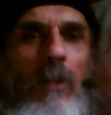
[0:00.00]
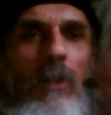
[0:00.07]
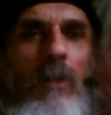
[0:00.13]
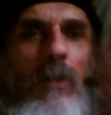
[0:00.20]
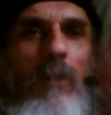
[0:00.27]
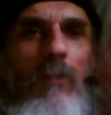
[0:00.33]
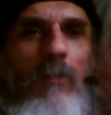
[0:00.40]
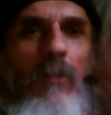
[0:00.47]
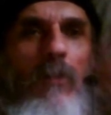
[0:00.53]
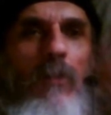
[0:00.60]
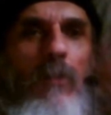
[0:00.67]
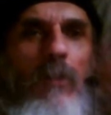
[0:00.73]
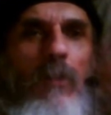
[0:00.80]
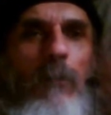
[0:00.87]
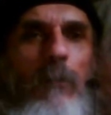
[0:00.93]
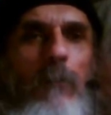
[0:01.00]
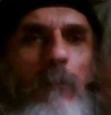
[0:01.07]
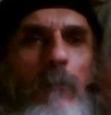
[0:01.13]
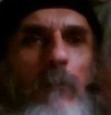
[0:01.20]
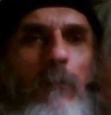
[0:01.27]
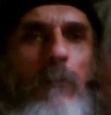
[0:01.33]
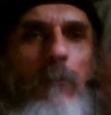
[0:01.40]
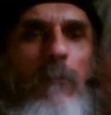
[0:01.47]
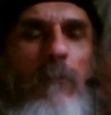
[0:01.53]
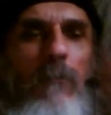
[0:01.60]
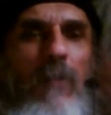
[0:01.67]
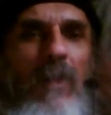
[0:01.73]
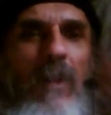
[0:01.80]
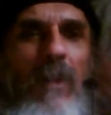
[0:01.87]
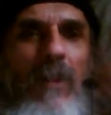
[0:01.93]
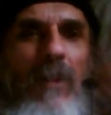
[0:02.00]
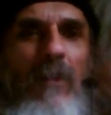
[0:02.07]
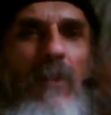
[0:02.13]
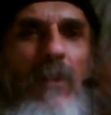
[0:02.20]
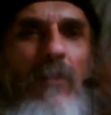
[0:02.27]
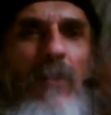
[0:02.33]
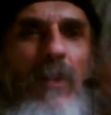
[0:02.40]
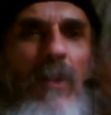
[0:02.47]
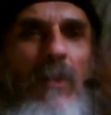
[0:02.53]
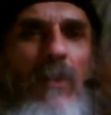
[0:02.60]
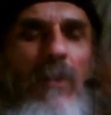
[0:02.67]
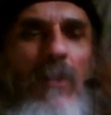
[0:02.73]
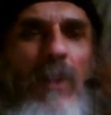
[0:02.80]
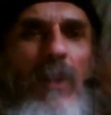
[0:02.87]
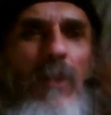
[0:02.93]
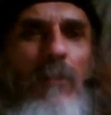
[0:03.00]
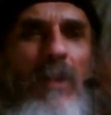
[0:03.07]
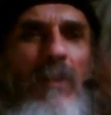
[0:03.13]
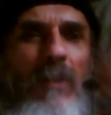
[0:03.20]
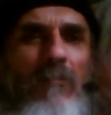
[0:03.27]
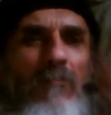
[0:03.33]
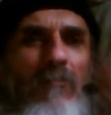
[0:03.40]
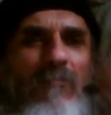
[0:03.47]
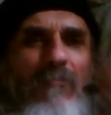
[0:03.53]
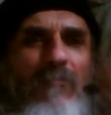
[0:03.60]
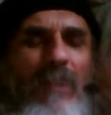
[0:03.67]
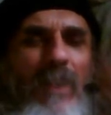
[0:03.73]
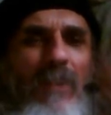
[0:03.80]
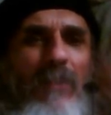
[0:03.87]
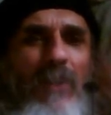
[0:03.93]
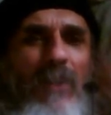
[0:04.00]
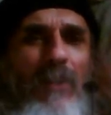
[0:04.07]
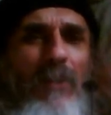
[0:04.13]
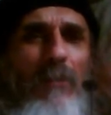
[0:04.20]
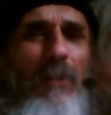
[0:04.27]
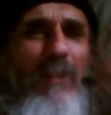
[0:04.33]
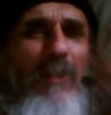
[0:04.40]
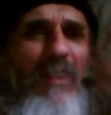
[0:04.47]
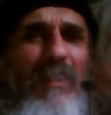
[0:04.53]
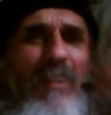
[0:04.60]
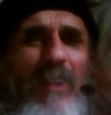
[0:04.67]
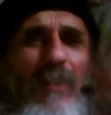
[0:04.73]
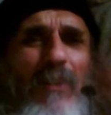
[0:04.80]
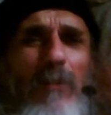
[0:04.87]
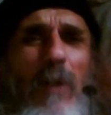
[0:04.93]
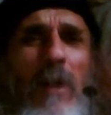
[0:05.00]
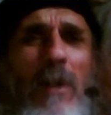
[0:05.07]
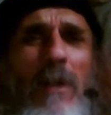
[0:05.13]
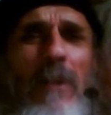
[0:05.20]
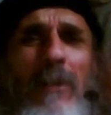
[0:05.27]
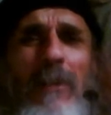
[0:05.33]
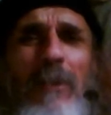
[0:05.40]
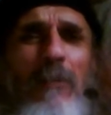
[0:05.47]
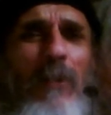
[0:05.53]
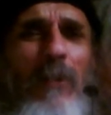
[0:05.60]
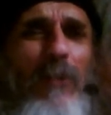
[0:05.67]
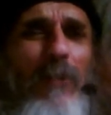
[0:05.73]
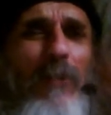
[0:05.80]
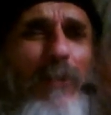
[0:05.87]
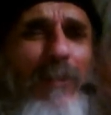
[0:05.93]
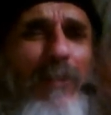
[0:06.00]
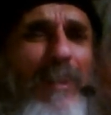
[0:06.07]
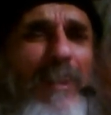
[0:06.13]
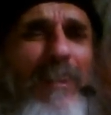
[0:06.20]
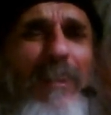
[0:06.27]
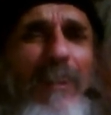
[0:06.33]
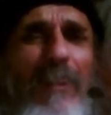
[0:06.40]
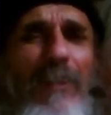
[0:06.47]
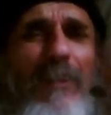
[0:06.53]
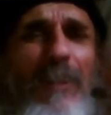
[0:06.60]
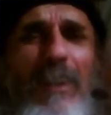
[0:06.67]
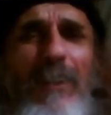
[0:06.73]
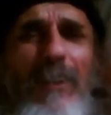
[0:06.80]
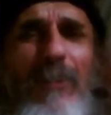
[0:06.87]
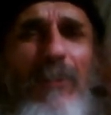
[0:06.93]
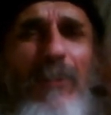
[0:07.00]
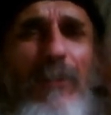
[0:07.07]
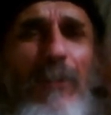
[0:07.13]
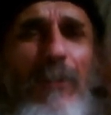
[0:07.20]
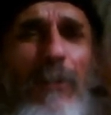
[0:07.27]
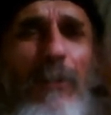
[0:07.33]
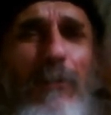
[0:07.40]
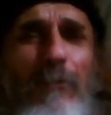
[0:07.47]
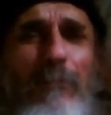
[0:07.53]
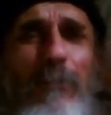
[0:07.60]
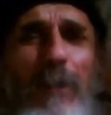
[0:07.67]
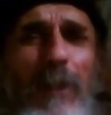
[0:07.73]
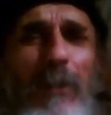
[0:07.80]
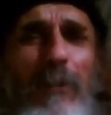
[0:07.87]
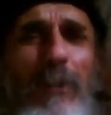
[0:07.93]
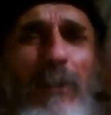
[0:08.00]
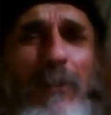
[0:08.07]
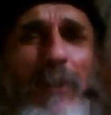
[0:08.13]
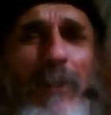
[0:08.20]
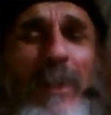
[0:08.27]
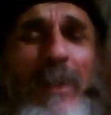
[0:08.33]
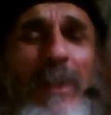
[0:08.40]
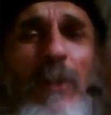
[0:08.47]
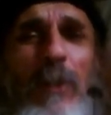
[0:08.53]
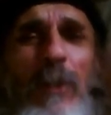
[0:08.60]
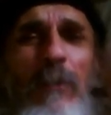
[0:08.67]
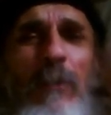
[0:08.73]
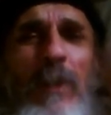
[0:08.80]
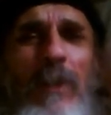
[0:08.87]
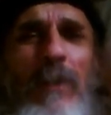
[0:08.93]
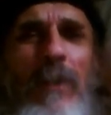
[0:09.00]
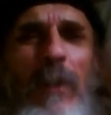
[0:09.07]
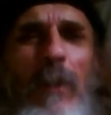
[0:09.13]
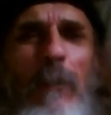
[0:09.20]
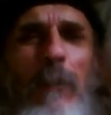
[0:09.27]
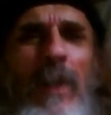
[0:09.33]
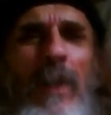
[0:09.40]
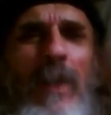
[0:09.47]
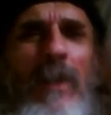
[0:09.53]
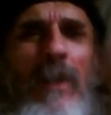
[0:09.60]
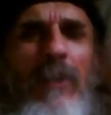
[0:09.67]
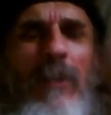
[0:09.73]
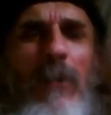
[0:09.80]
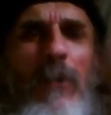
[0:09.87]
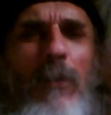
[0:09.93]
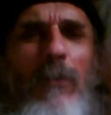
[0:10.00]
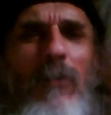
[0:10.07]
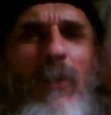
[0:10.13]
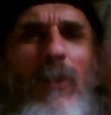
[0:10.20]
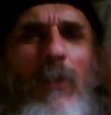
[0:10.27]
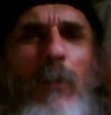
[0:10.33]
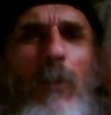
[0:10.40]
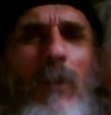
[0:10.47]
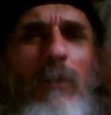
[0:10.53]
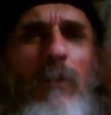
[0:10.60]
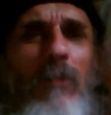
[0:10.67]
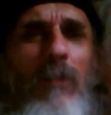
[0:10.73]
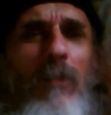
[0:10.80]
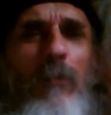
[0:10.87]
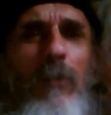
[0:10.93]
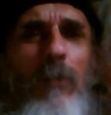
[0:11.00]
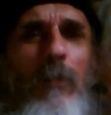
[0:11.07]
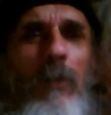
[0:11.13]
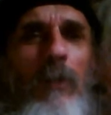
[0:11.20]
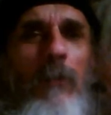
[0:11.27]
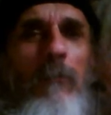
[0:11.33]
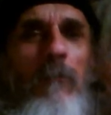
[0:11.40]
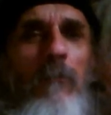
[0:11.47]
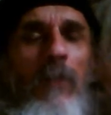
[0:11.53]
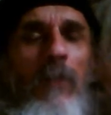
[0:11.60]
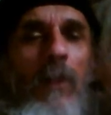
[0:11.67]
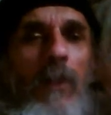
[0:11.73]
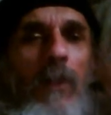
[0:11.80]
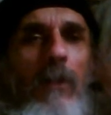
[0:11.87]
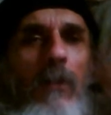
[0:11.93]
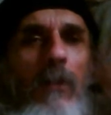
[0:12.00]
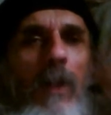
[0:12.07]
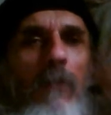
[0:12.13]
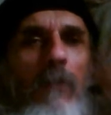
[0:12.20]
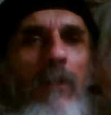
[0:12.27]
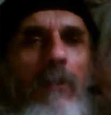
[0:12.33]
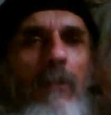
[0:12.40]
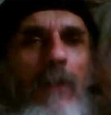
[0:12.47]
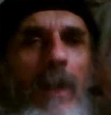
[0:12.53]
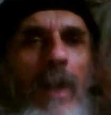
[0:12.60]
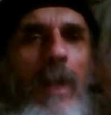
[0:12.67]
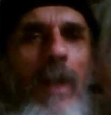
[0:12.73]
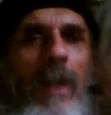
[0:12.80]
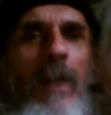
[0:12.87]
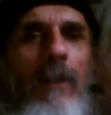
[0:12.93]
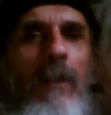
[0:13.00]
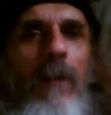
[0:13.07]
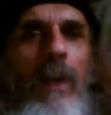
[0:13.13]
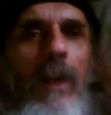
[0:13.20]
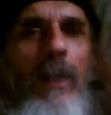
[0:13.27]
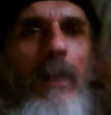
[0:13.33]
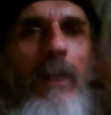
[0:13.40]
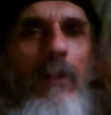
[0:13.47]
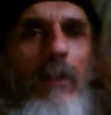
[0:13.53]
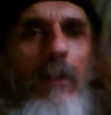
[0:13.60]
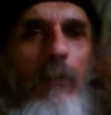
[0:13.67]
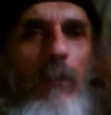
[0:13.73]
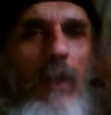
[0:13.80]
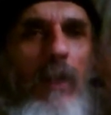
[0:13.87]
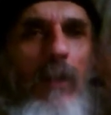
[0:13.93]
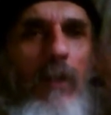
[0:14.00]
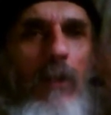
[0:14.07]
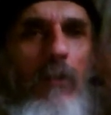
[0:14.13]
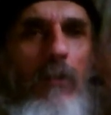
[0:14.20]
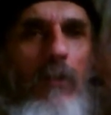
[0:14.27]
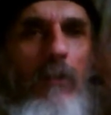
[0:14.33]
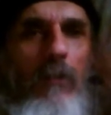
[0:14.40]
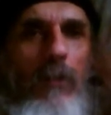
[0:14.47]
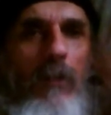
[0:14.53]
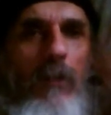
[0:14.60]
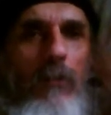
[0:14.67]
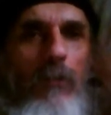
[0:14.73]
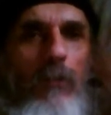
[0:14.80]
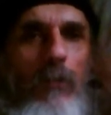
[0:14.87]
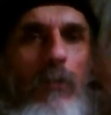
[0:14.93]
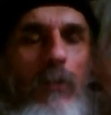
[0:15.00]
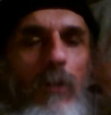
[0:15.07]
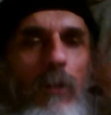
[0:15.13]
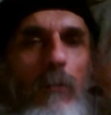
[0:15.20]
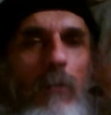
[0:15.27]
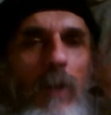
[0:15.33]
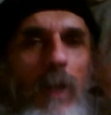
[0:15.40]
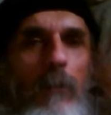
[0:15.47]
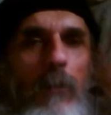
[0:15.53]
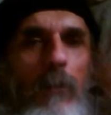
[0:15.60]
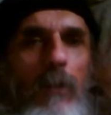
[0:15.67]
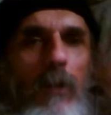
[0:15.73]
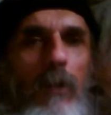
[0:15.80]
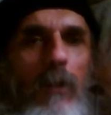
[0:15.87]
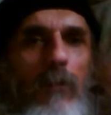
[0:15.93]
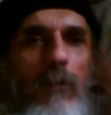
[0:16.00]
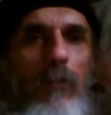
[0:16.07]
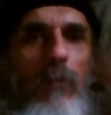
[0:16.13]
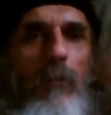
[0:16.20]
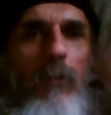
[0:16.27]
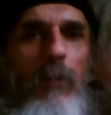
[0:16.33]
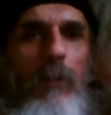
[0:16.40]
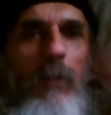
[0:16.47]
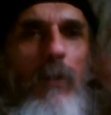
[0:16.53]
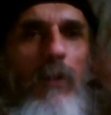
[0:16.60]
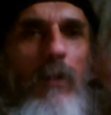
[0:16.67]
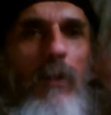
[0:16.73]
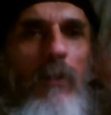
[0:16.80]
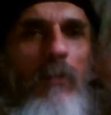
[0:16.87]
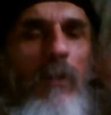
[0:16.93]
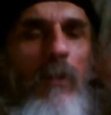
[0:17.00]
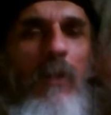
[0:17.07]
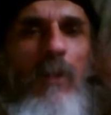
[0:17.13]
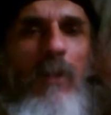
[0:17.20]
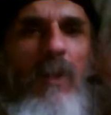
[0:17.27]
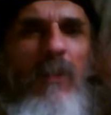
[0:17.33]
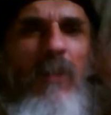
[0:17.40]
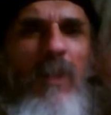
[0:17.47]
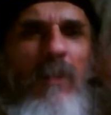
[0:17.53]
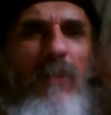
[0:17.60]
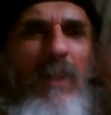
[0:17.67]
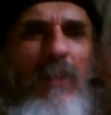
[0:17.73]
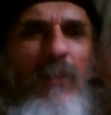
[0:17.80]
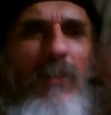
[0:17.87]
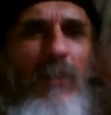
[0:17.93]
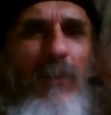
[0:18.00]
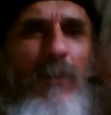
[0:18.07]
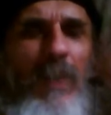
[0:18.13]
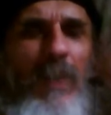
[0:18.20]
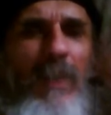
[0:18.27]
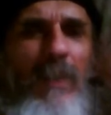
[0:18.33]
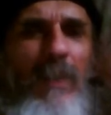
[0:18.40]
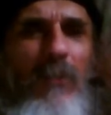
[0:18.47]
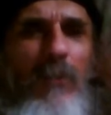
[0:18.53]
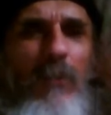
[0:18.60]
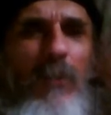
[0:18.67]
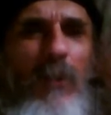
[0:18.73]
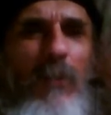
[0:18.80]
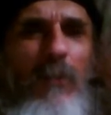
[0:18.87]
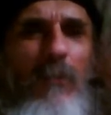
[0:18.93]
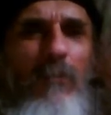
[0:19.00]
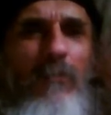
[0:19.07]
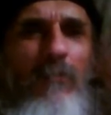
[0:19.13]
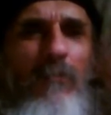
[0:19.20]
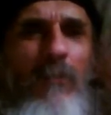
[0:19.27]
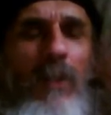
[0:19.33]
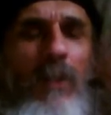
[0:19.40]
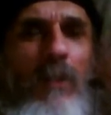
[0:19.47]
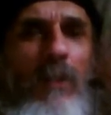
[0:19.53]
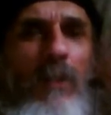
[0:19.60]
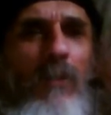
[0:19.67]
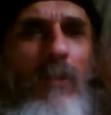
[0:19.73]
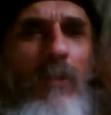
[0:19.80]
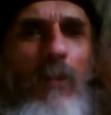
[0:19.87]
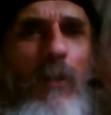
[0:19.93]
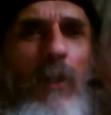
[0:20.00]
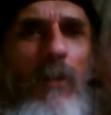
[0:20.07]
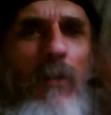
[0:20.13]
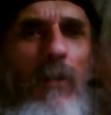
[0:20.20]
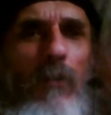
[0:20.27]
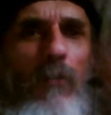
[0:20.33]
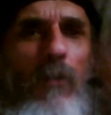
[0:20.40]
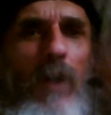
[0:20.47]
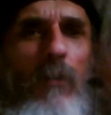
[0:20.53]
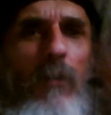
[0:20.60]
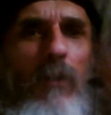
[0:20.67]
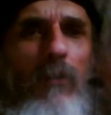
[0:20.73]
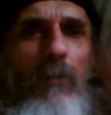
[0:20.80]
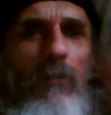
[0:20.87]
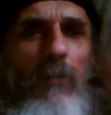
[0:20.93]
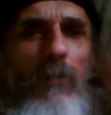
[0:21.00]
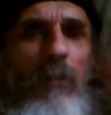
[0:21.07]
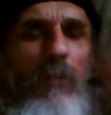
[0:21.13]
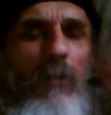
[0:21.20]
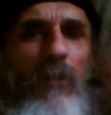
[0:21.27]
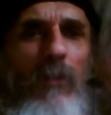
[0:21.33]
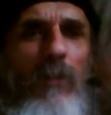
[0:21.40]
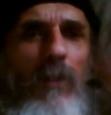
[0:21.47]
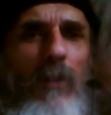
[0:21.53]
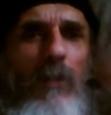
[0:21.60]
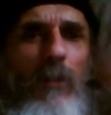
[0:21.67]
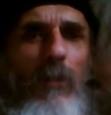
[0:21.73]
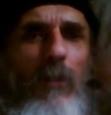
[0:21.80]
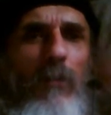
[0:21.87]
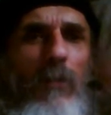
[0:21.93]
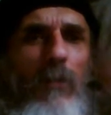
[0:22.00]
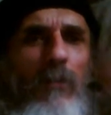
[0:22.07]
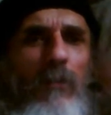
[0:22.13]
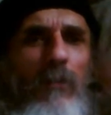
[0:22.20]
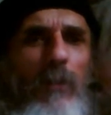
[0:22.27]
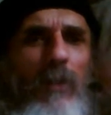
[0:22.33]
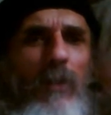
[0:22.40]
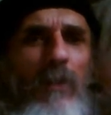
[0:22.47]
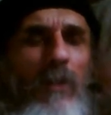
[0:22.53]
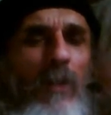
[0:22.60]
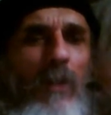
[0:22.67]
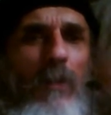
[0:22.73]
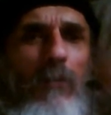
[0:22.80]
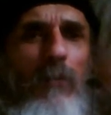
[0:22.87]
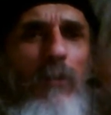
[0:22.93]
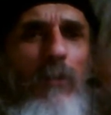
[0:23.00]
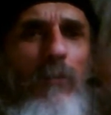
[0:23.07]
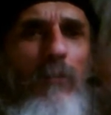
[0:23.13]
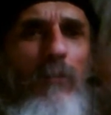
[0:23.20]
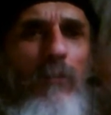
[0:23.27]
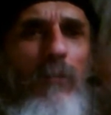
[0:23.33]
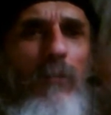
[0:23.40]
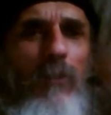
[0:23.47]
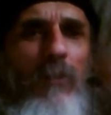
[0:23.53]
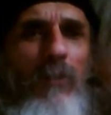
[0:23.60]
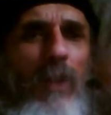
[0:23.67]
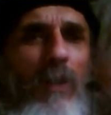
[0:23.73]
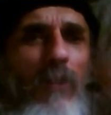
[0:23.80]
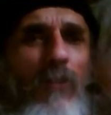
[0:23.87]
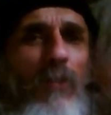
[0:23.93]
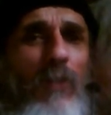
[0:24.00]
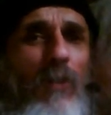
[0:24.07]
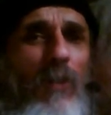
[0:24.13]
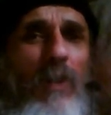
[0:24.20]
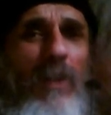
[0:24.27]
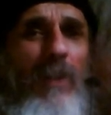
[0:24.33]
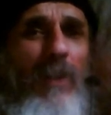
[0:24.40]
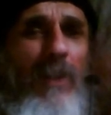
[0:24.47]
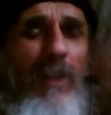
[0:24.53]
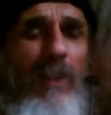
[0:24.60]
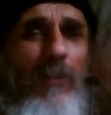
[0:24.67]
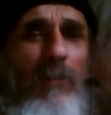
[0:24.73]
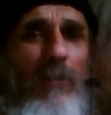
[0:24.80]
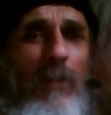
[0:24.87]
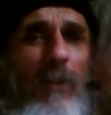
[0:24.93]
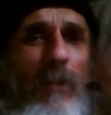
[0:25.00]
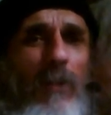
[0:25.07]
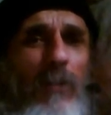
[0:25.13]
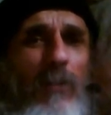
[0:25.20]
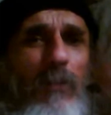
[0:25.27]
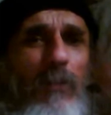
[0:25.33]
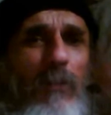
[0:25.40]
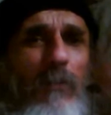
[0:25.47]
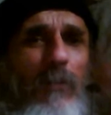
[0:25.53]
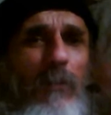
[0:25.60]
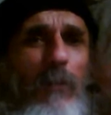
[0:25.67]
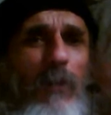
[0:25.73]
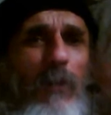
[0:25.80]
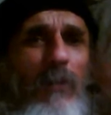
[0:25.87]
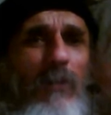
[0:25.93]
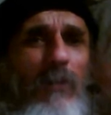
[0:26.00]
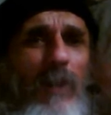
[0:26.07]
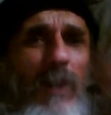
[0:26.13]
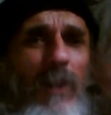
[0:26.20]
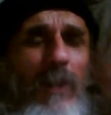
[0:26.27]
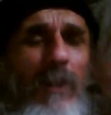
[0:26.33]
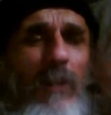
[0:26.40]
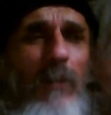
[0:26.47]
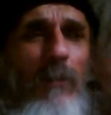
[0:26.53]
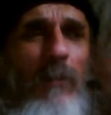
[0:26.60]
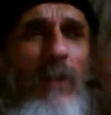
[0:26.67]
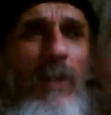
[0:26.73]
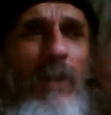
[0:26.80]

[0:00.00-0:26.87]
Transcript: Yes, and um, that's another thing. I mean, lantana berries aren't the, aren't the most uh, delicious of berries. I mean, they're bland. I don't know if you could call them insipid, but they don't have the tang like a, a black currant does, or a blackberry does, or a blueberry does. They don't have that sting, so you only eat the ripe ones, of course. You don't eat the green ones, but for, for starters, you're not going to collect too many because of the birds taking them.